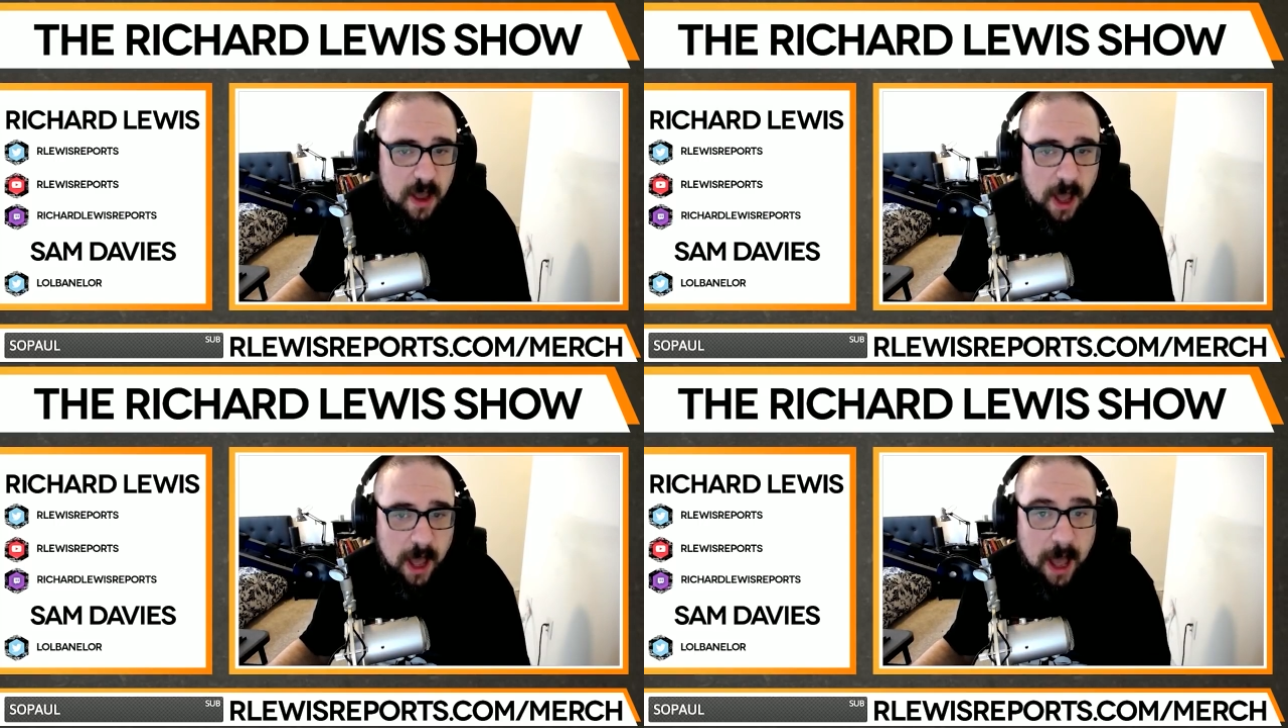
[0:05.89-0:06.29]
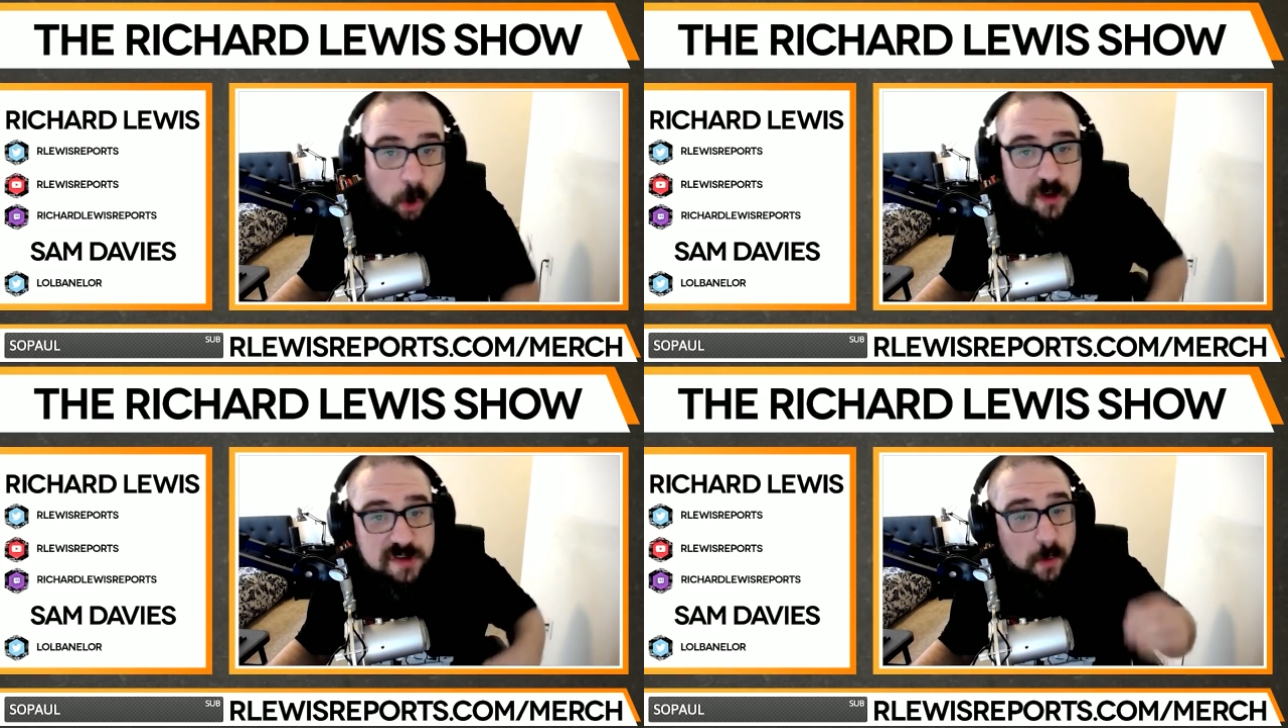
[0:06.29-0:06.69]

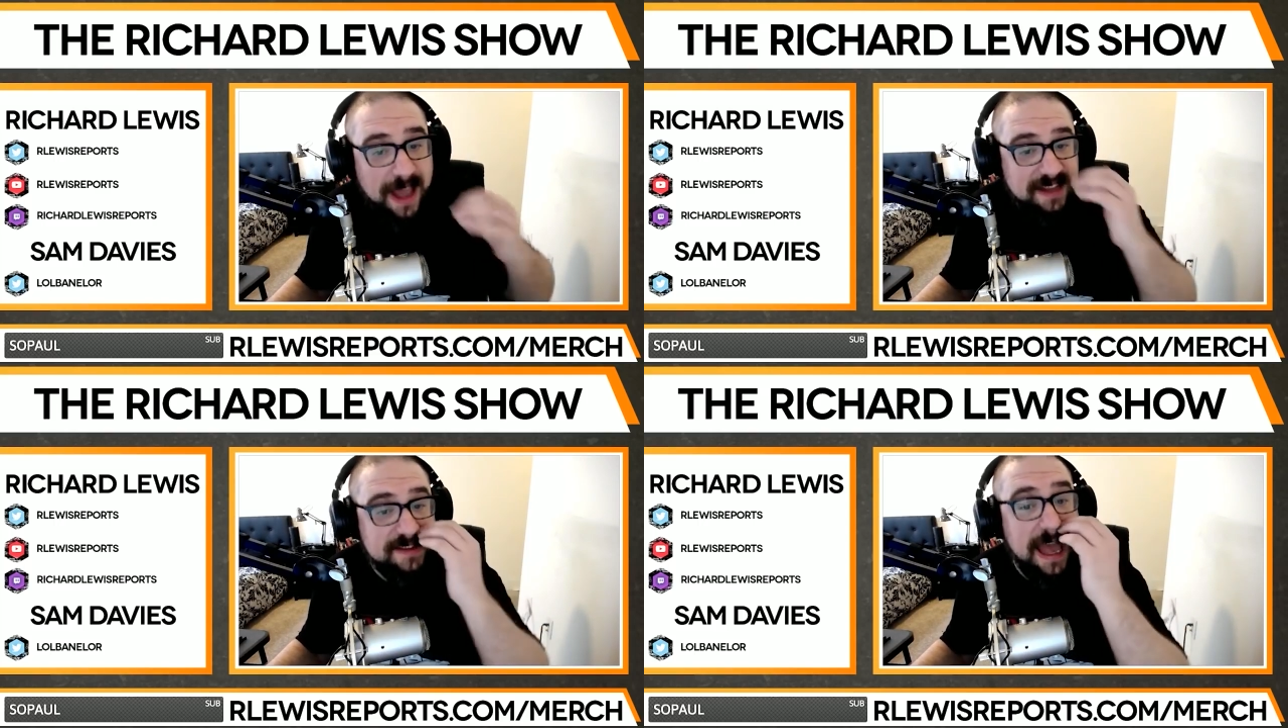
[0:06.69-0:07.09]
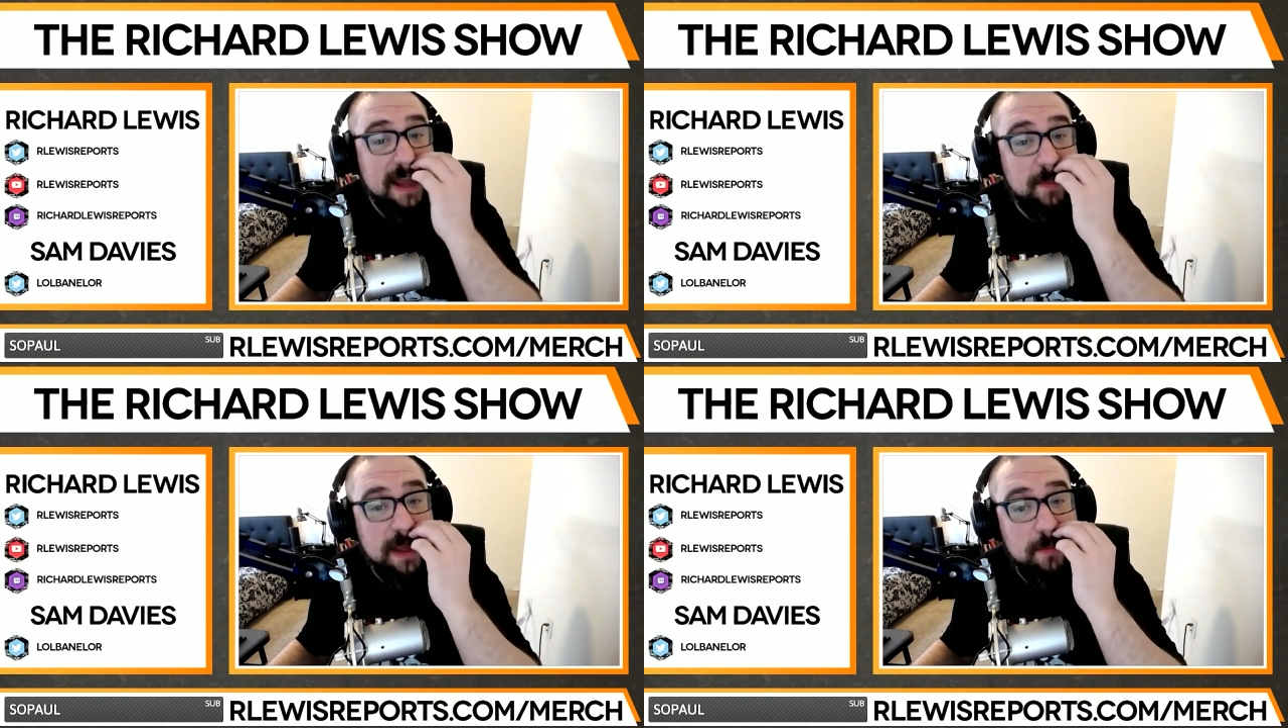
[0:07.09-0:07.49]
Also hates
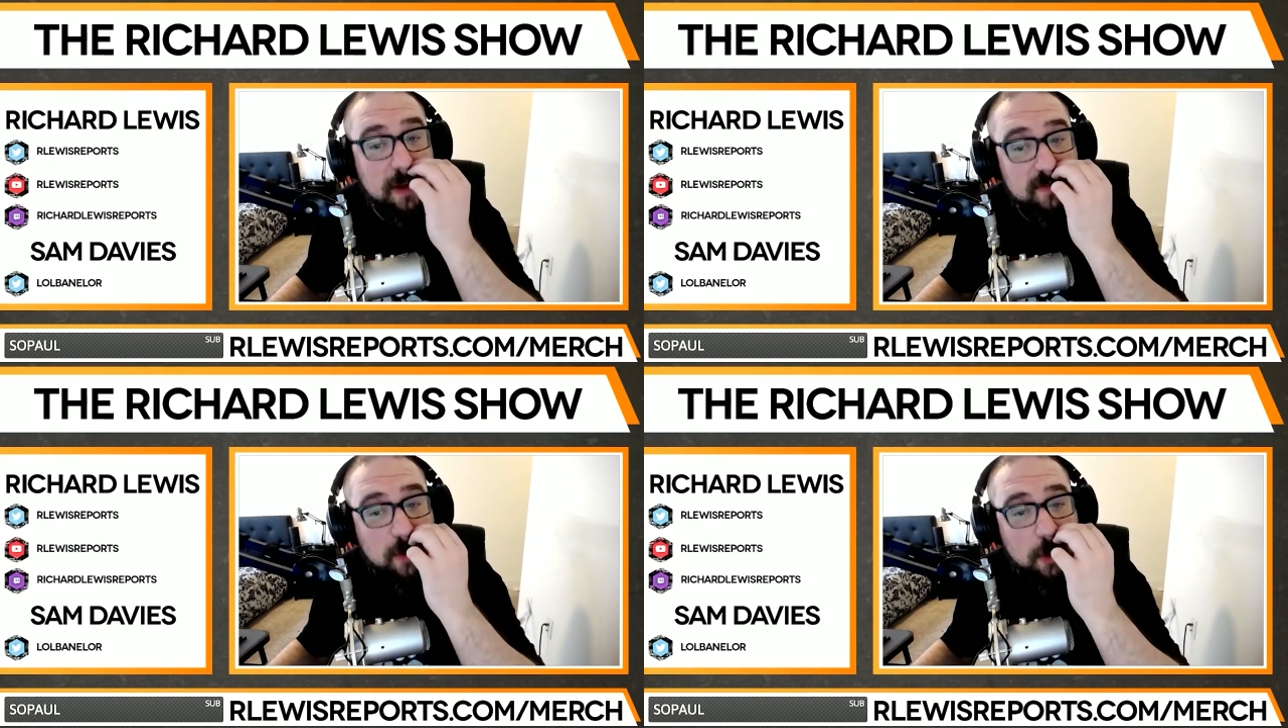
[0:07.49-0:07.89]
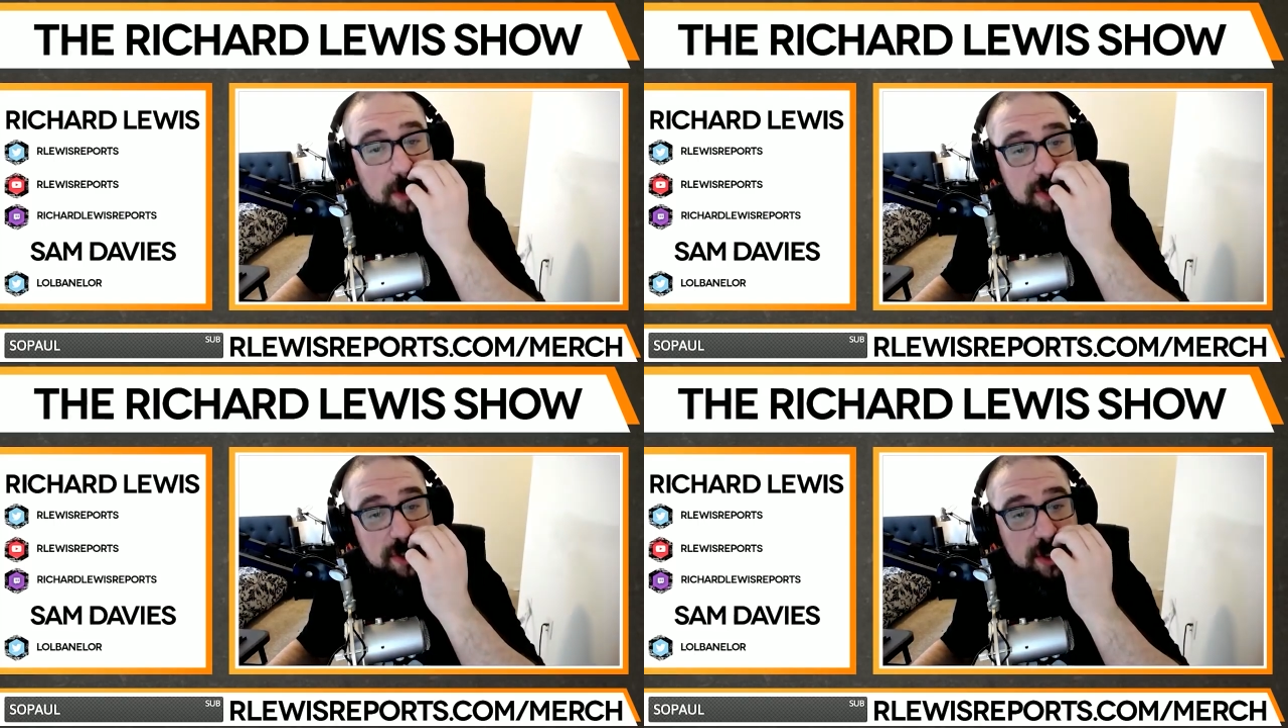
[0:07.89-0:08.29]
gay people, of
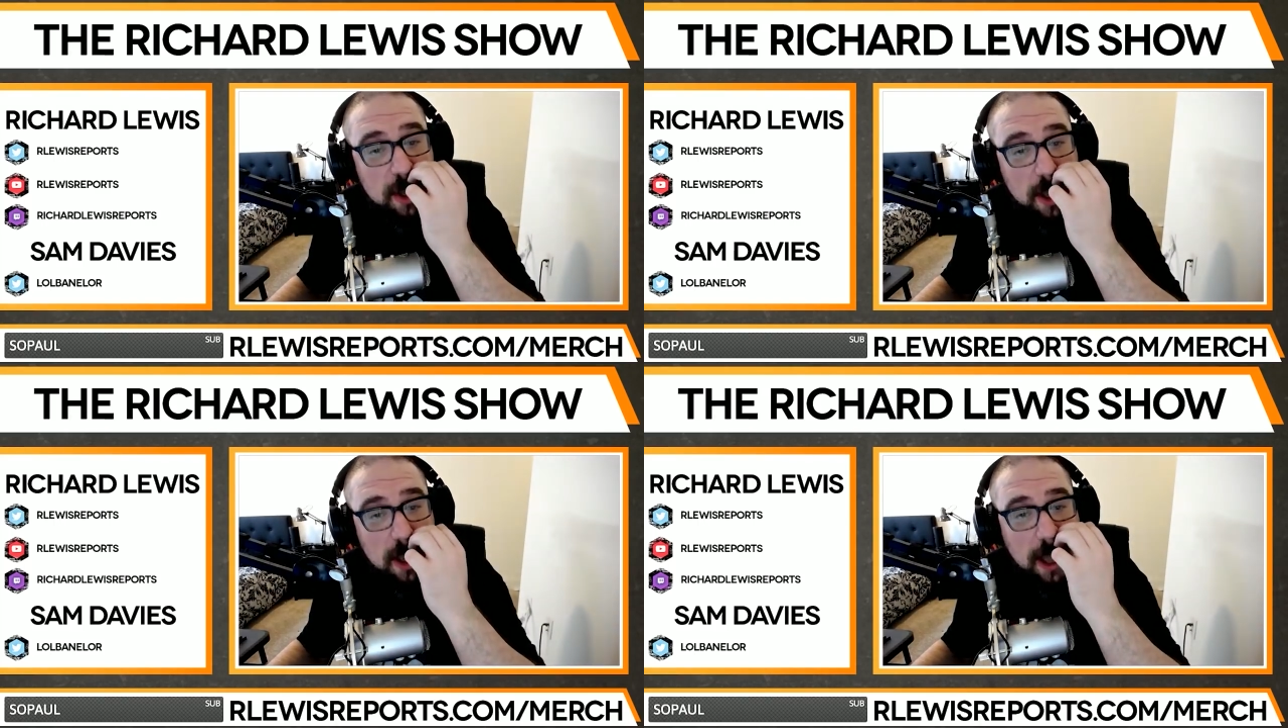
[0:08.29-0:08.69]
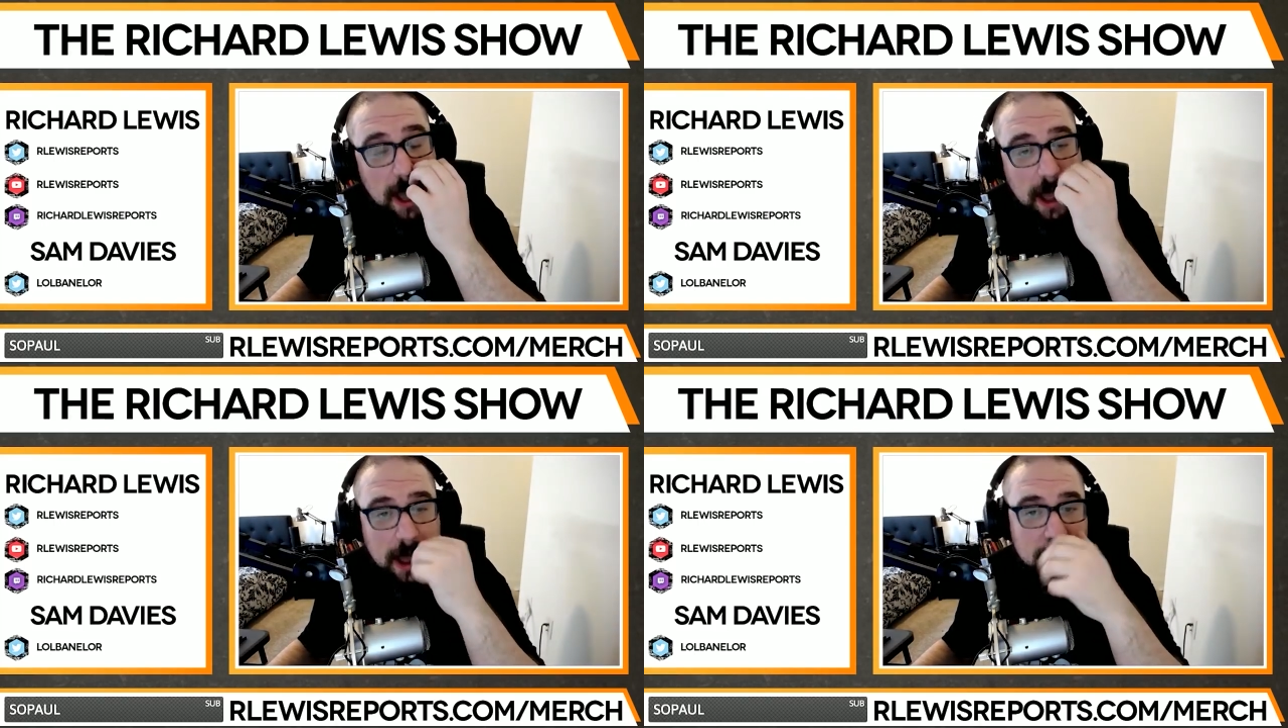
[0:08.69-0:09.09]
course. He
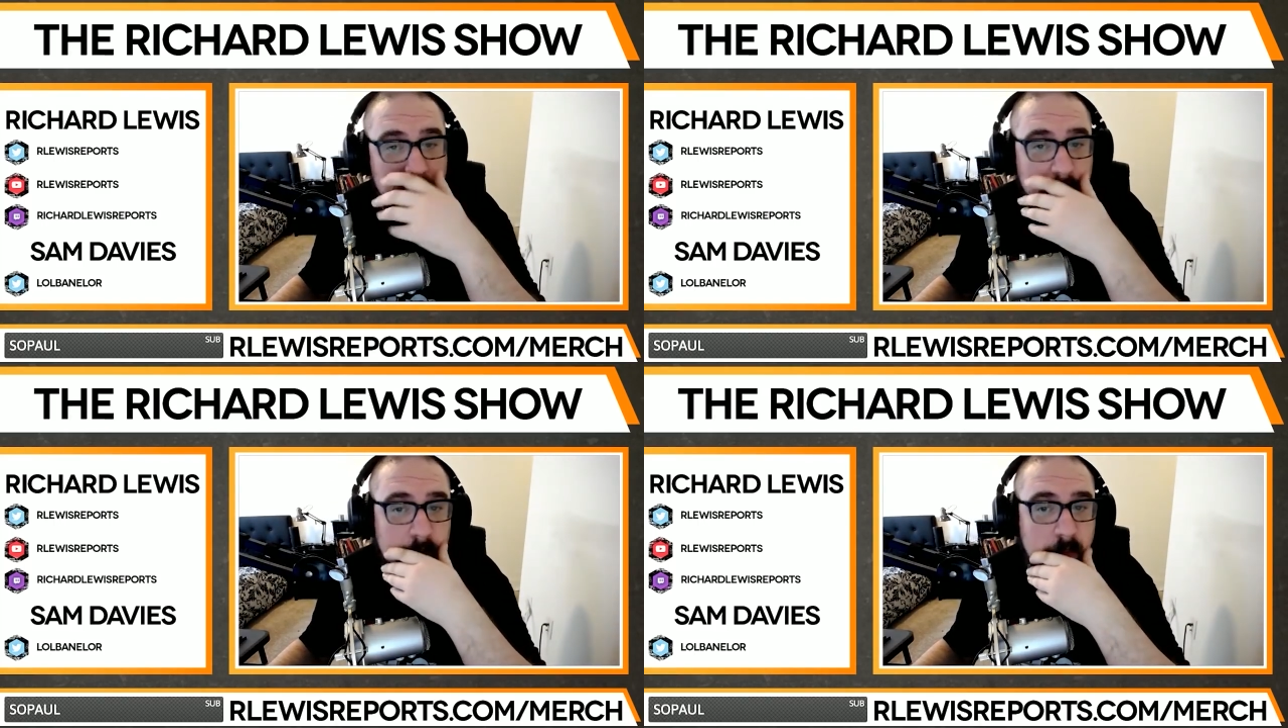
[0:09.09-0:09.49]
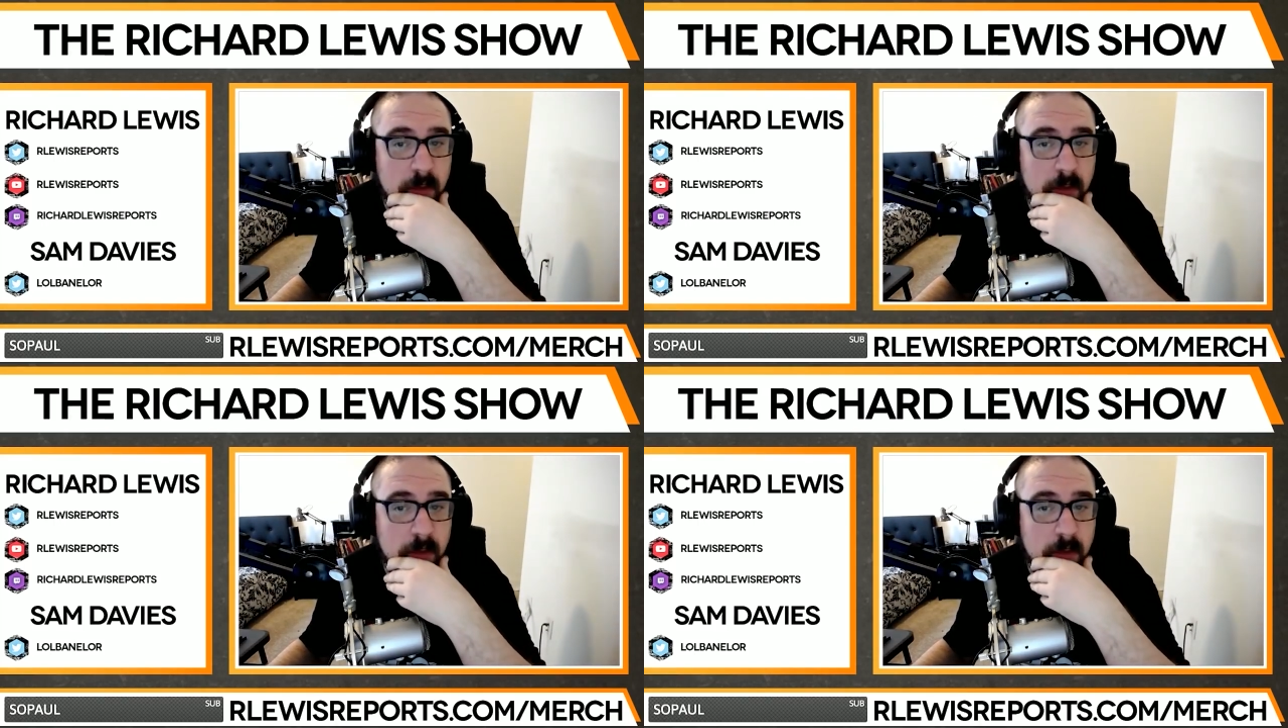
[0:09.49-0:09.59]
had